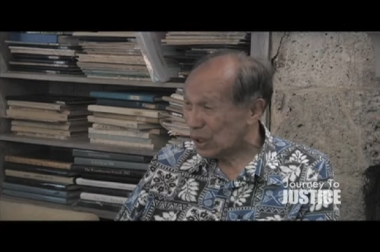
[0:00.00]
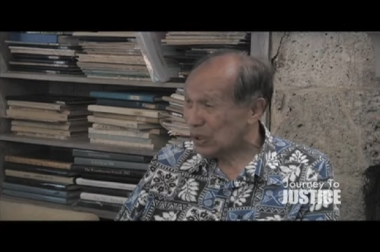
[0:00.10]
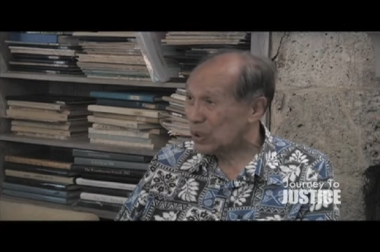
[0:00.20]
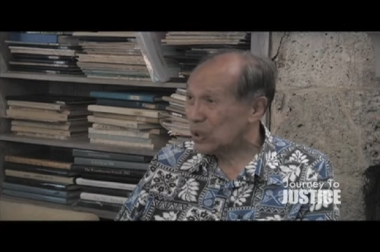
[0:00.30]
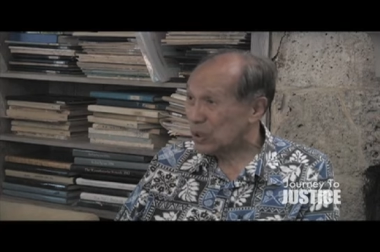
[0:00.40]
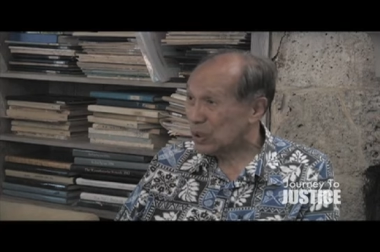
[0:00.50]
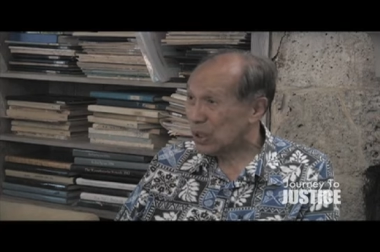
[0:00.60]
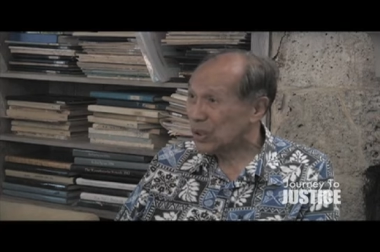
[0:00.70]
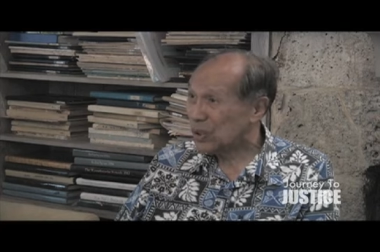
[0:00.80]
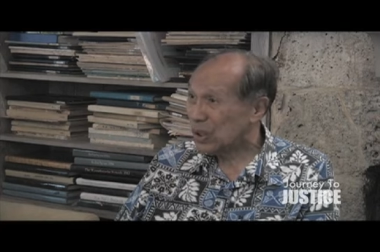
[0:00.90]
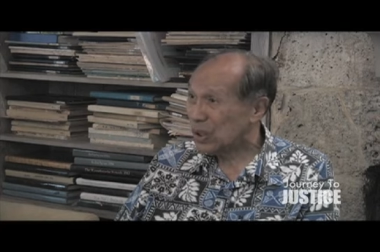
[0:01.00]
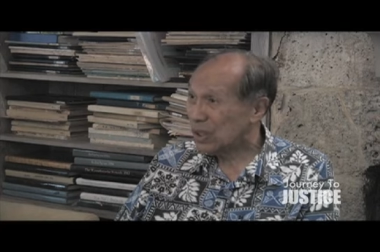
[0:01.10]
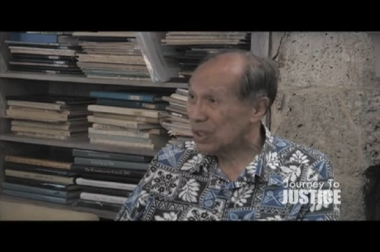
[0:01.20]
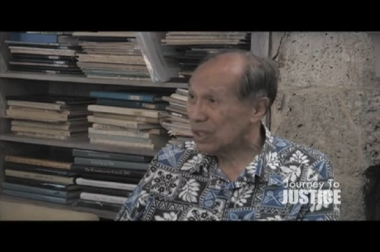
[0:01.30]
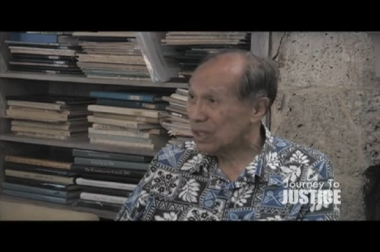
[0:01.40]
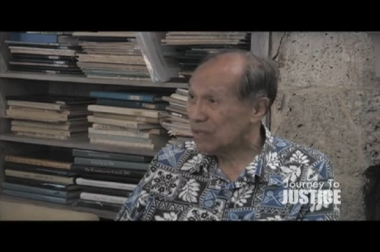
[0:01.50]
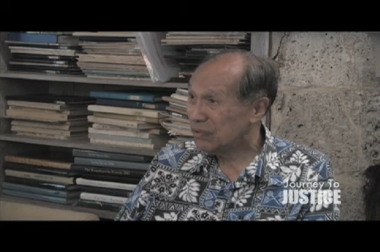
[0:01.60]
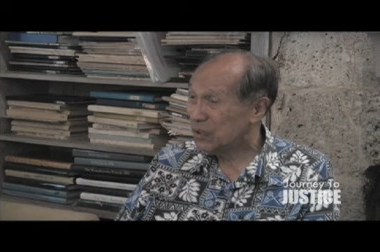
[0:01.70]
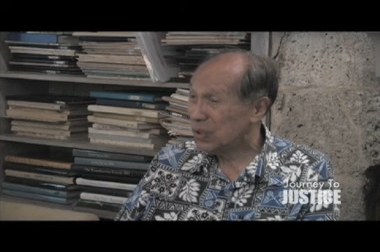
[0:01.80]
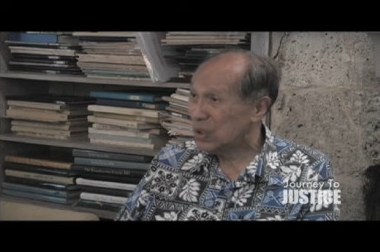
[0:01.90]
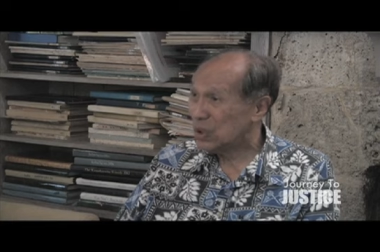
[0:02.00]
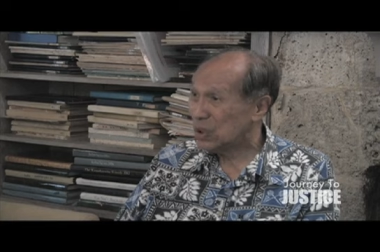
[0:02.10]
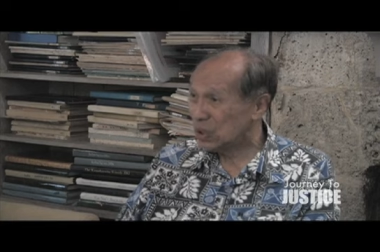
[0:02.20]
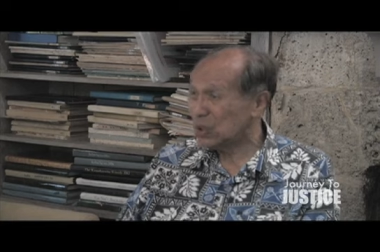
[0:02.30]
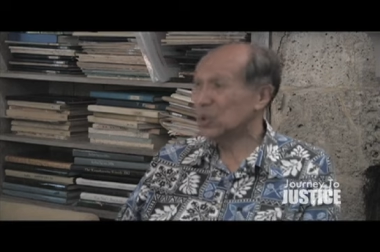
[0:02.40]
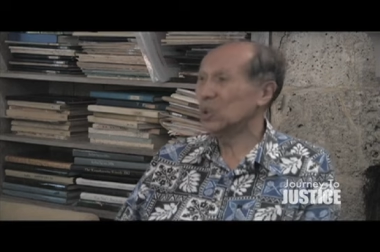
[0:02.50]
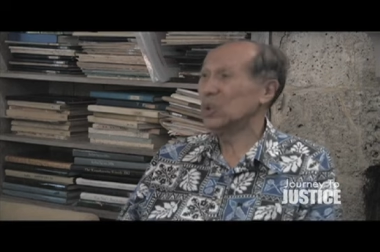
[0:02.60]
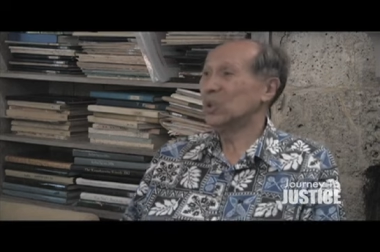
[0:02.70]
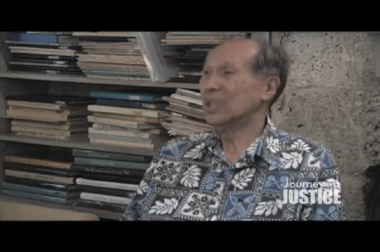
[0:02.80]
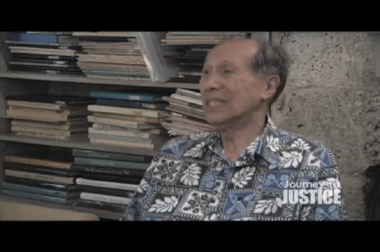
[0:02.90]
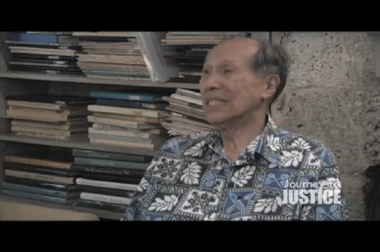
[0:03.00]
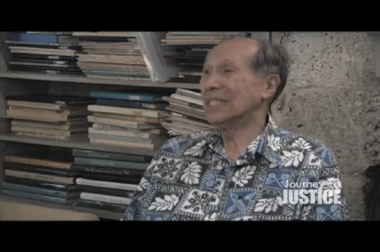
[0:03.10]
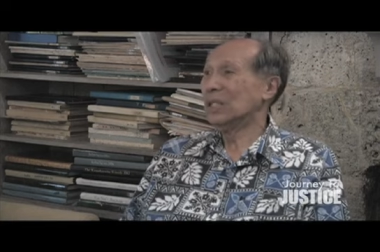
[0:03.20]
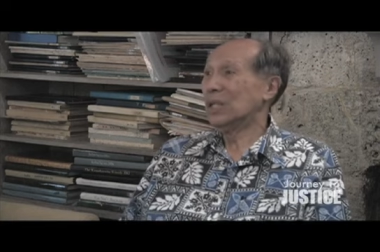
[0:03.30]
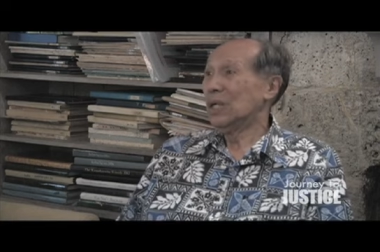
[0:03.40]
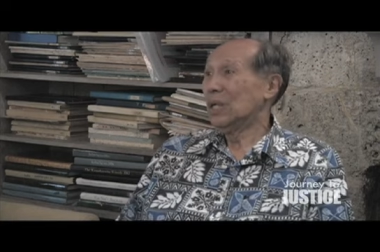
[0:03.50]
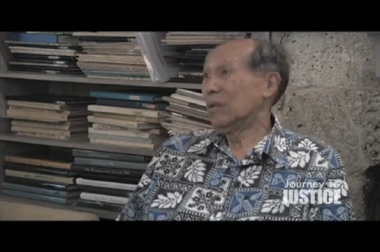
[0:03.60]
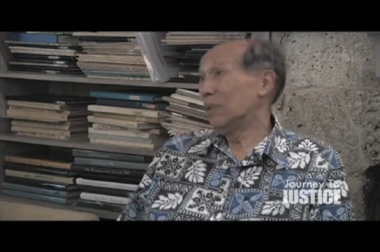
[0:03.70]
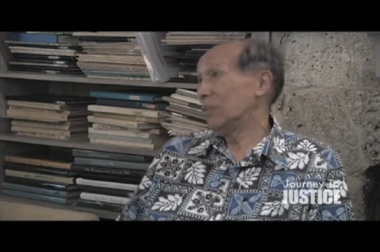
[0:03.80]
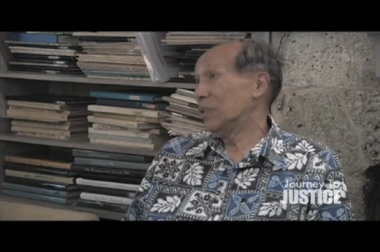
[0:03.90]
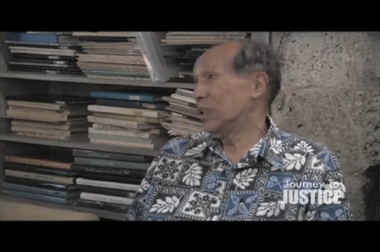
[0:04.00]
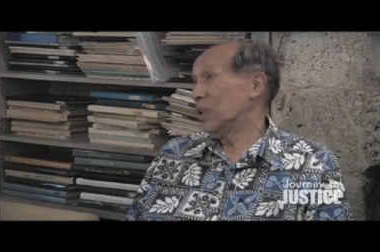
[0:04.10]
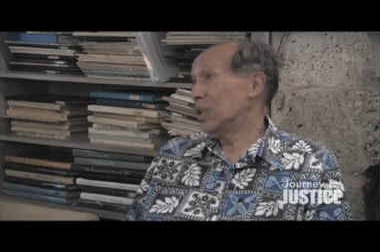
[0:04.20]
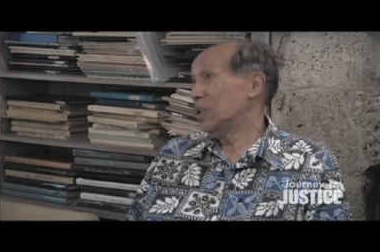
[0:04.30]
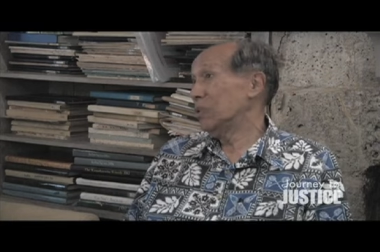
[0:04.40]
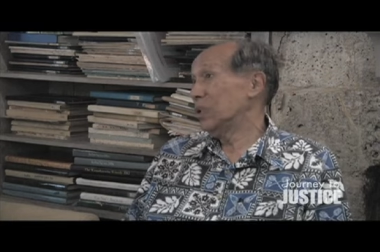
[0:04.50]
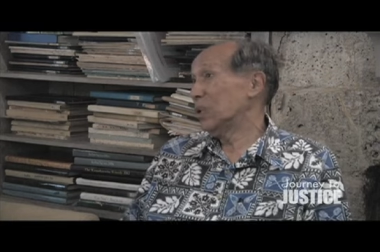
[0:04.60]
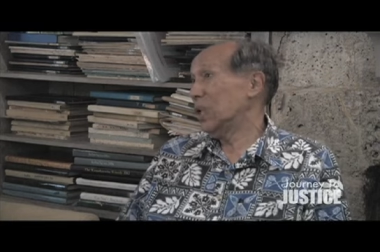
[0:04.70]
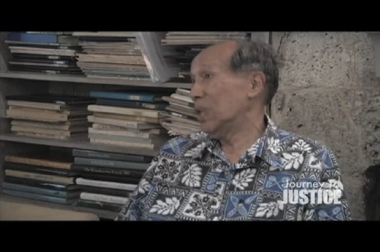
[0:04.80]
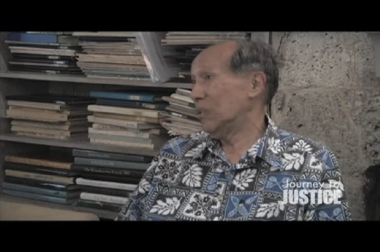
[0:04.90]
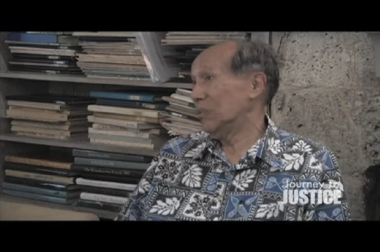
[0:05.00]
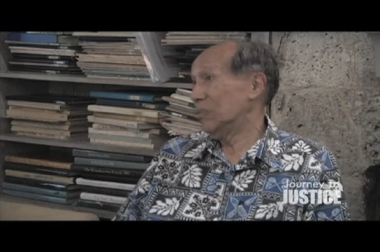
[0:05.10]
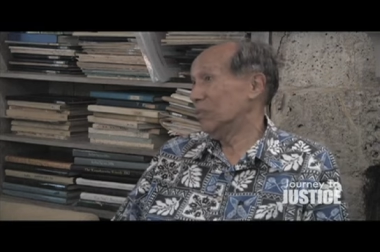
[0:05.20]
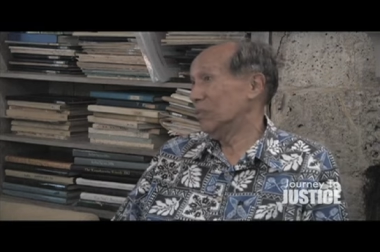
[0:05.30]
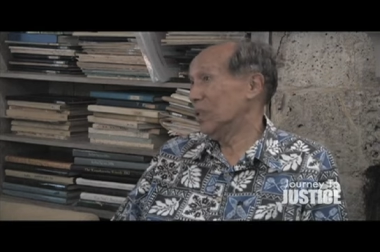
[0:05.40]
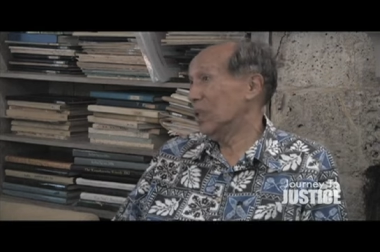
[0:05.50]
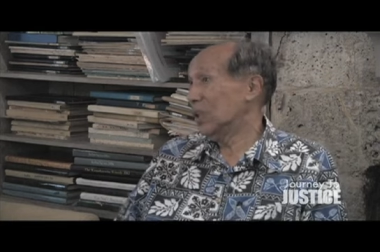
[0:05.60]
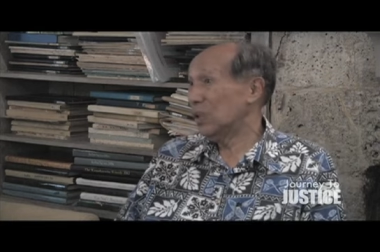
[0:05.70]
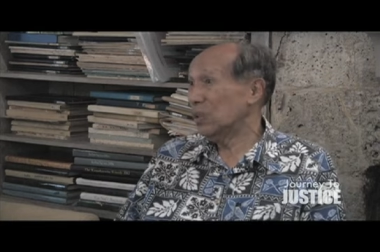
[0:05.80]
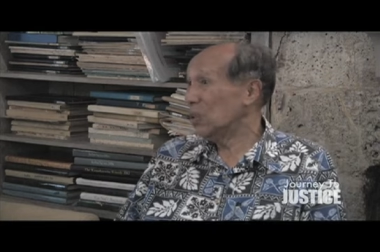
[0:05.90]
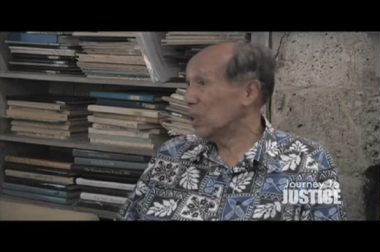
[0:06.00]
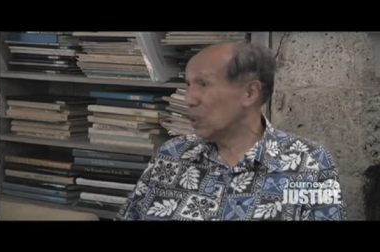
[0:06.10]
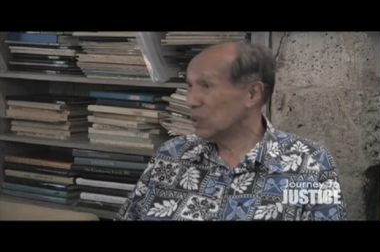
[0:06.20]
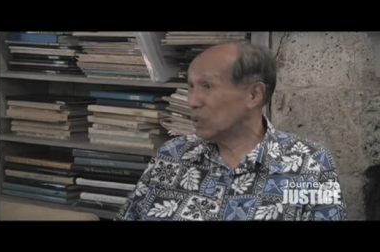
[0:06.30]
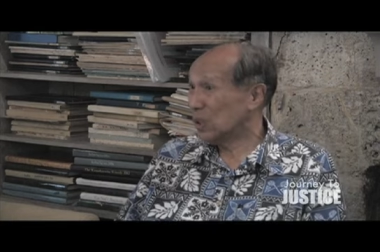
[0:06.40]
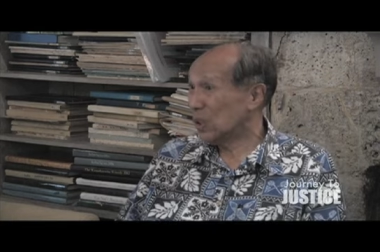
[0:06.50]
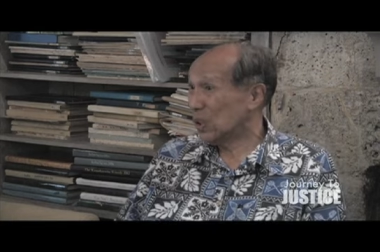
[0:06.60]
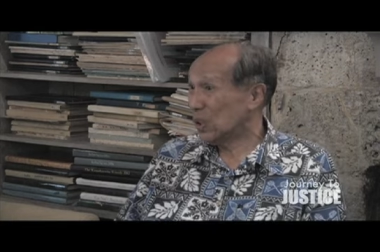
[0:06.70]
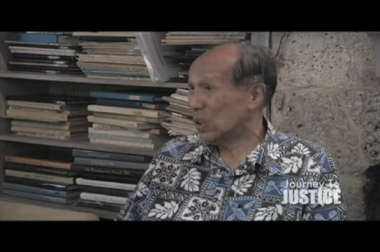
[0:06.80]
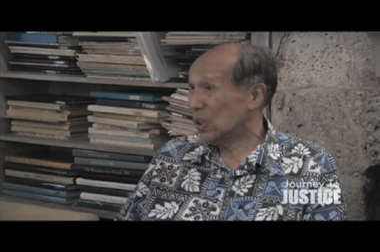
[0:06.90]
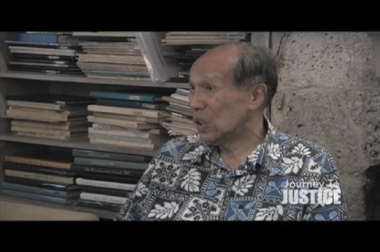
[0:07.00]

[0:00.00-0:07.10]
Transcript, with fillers: scheduled to graduate in 1942. Yeah. But Pearl Harbor came. Yeah. Right? The war was on.